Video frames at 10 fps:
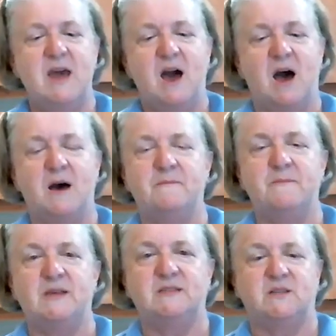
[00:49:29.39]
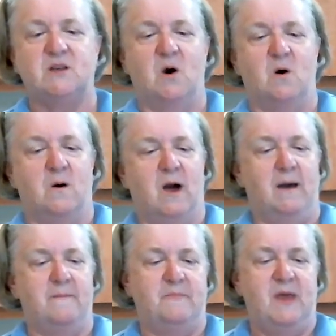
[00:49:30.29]
And so
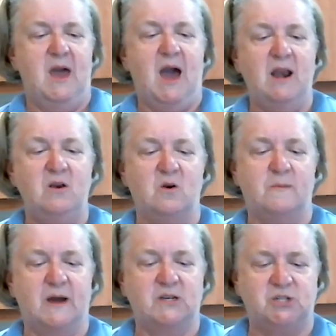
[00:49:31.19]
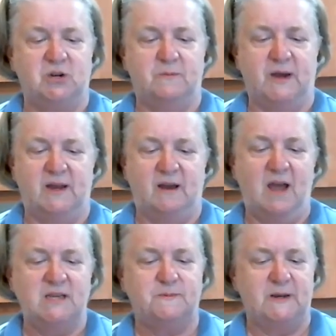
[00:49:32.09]
I don't know about you, but
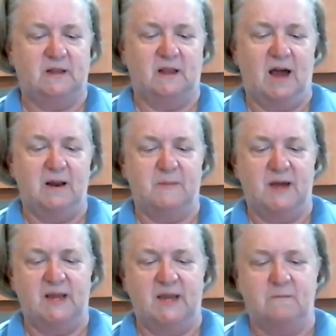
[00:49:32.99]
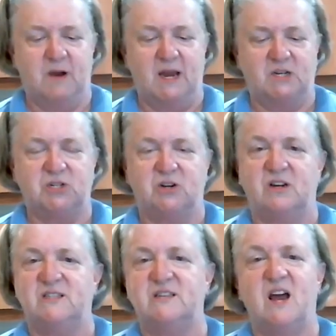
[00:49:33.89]
I spend a lot of money on my
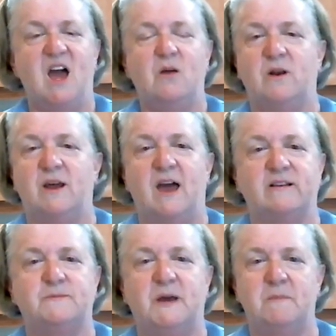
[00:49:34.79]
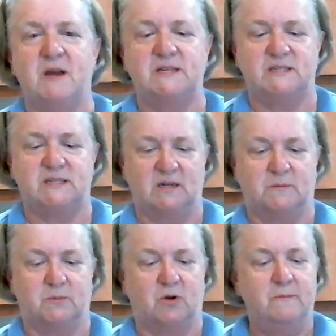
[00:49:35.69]
insurance, and I don't want to have to pay my
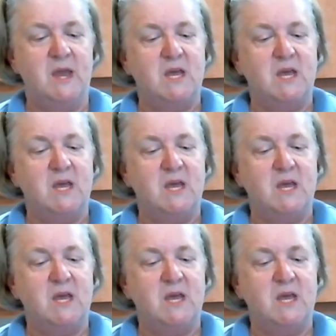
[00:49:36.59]
deductible.